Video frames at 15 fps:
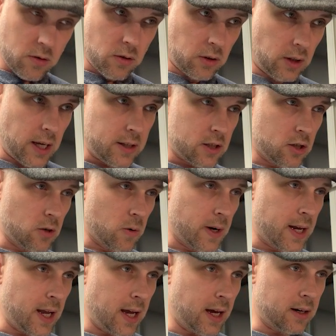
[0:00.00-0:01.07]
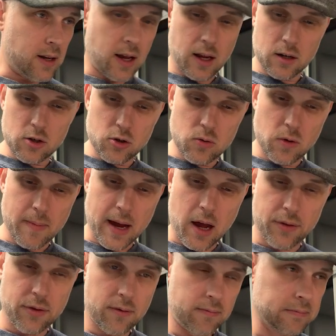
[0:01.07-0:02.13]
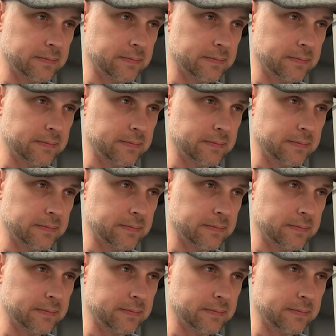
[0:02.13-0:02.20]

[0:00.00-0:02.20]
let's go ahead and do the math.